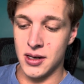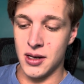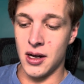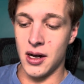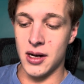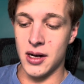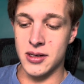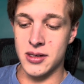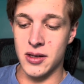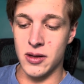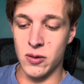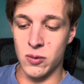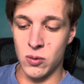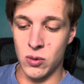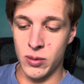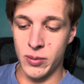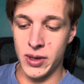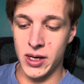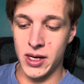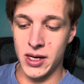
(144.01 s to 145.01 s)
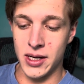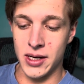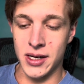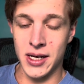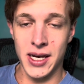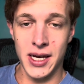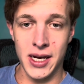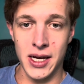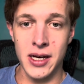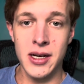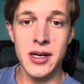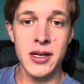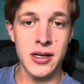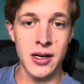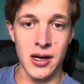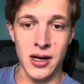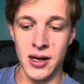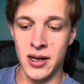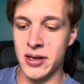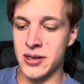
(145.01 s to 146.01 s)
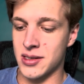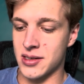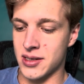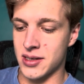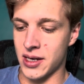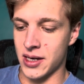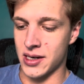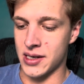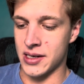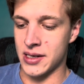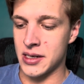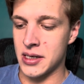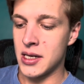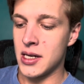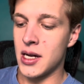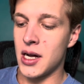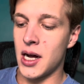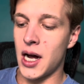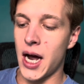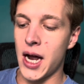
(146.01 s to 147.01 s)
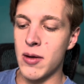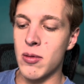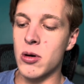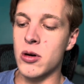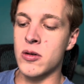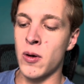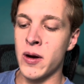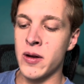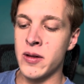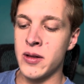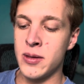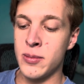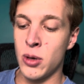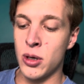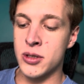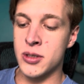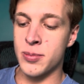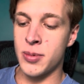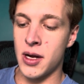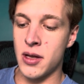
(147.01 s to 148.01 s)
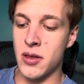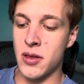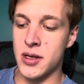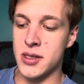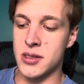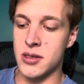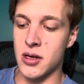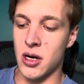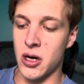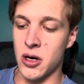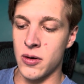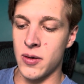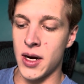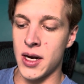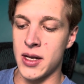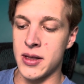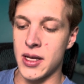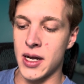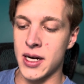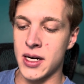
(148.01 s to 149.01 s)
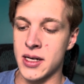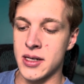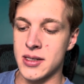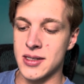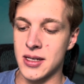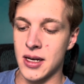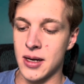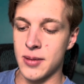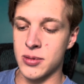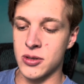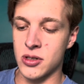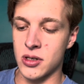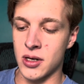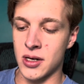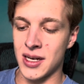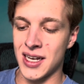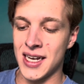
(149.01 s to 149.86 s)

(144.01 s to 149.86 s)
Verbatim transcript: Unto the woman, he, God, said, I will greatly multiply thy sorrow and thy conception.